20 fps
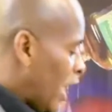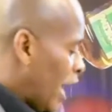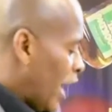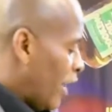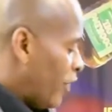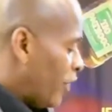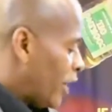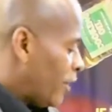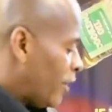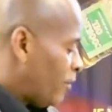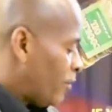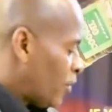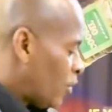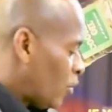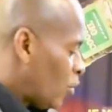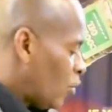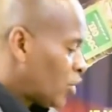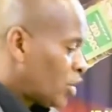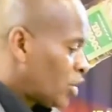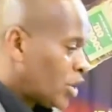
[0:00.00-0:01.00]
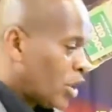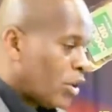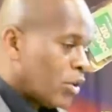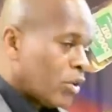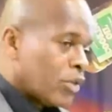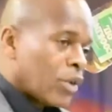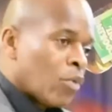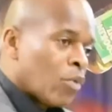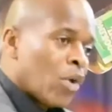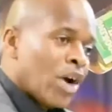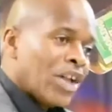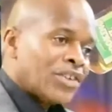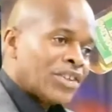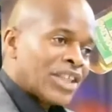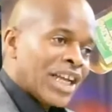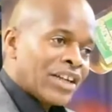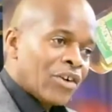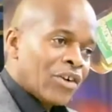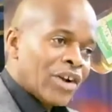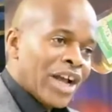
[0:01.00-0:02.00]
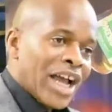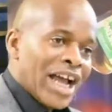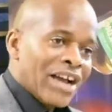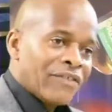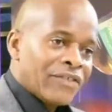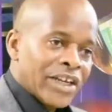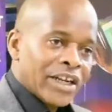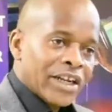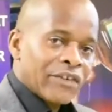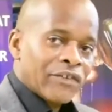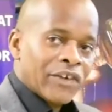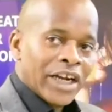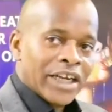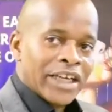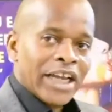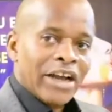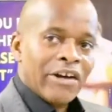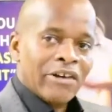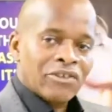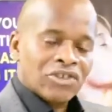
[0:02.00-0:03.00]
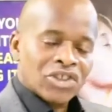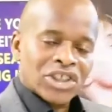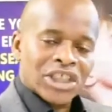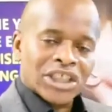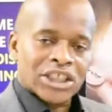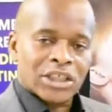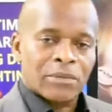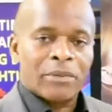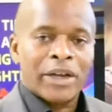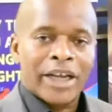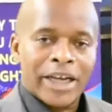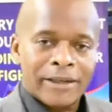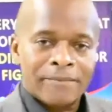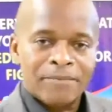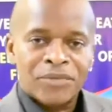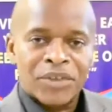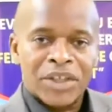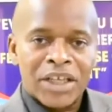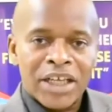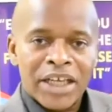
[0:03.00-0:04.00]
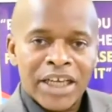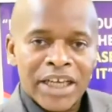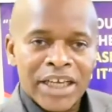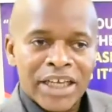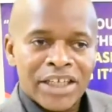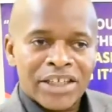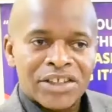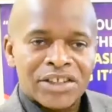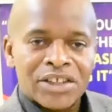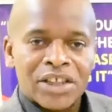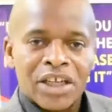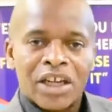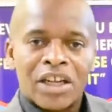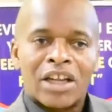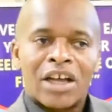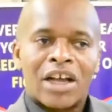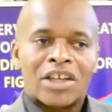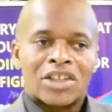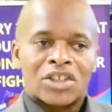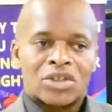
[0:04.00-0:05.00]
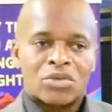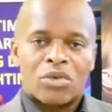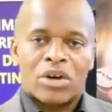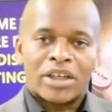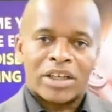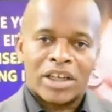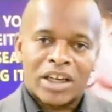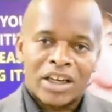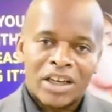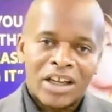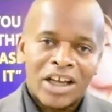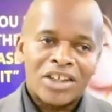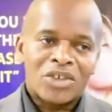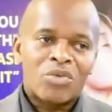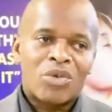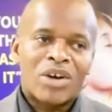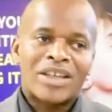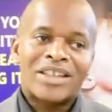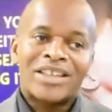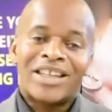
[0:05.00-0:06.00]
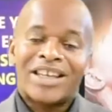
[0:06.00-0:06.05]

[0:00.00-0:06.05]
And then also the ones that I don't have here right now, I'll just explain, is the glass one. The glass one,